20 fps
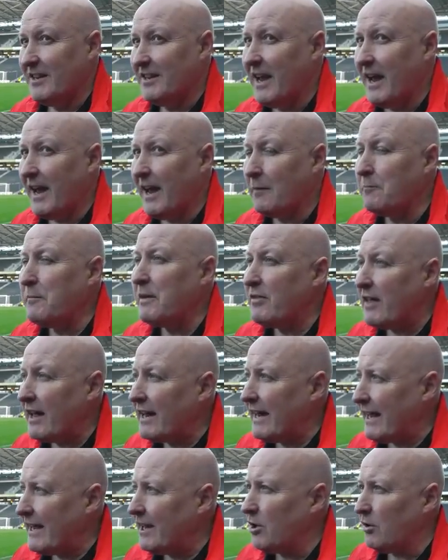Yeah, I mean, they
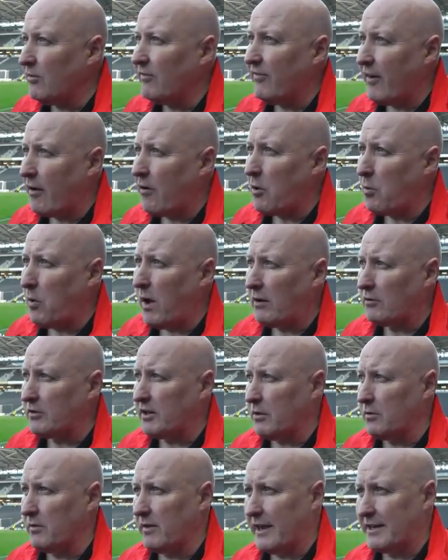link up very well,
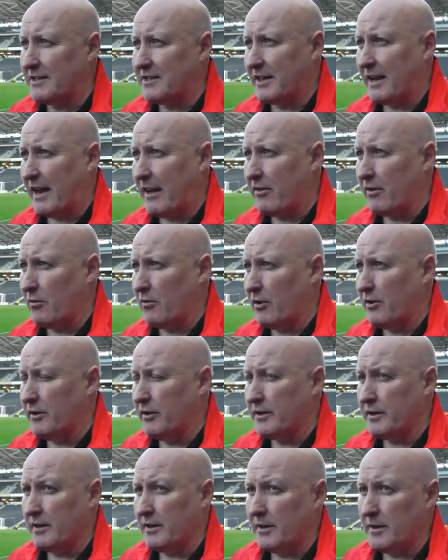don't they, together, and
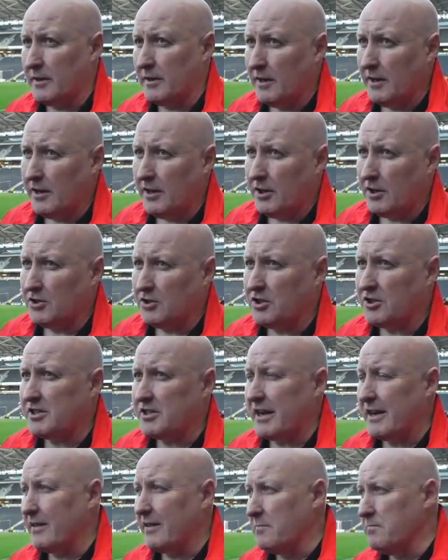as you
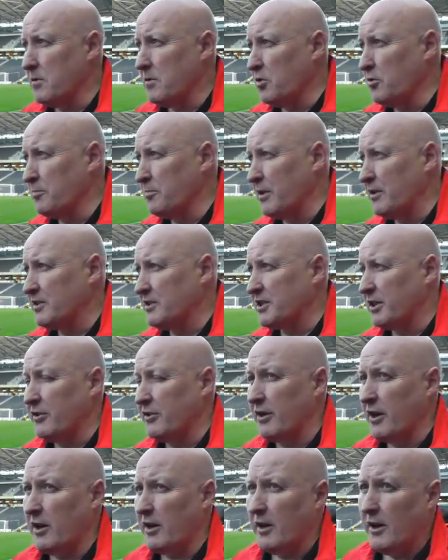say, the movement and